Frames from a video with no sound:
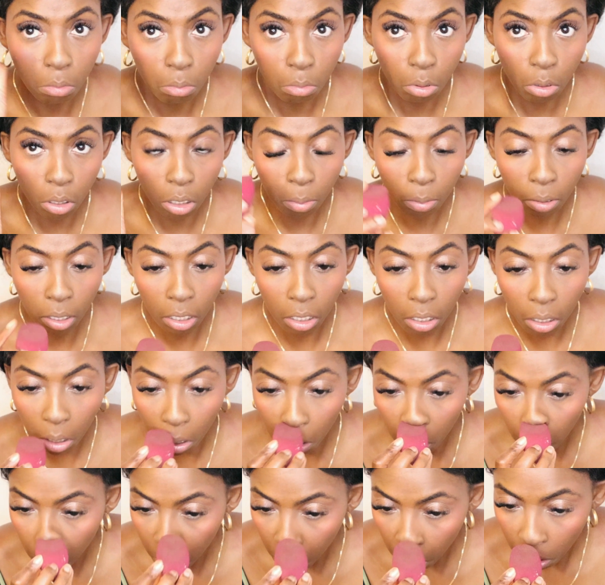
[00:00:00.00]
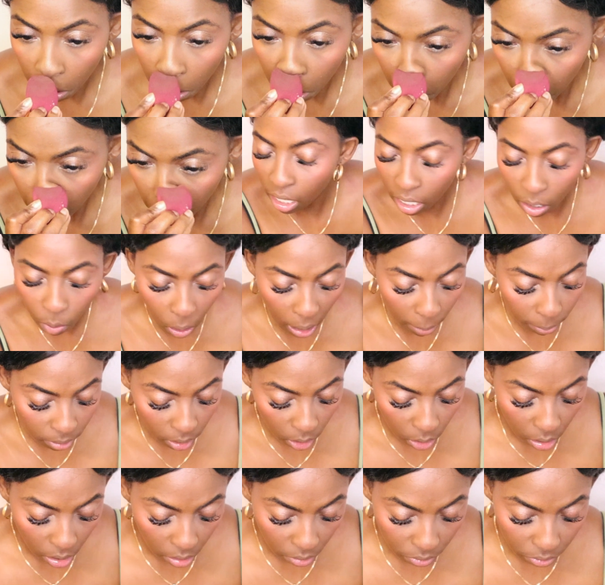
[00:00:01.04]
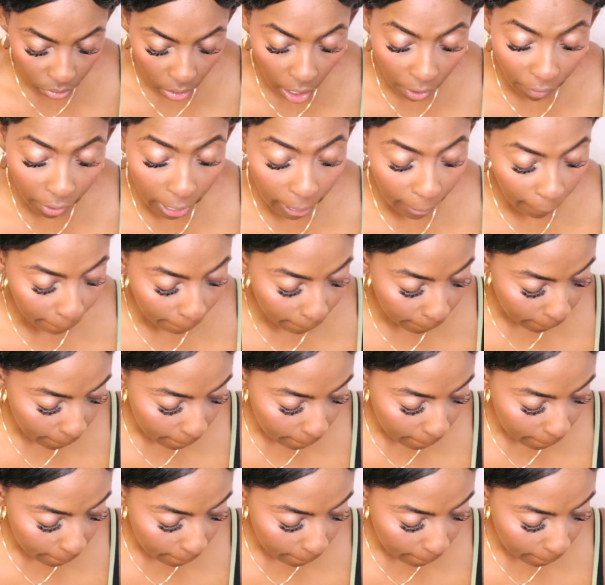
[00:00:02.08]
Beauty blender. Kind of wiped it off. All right.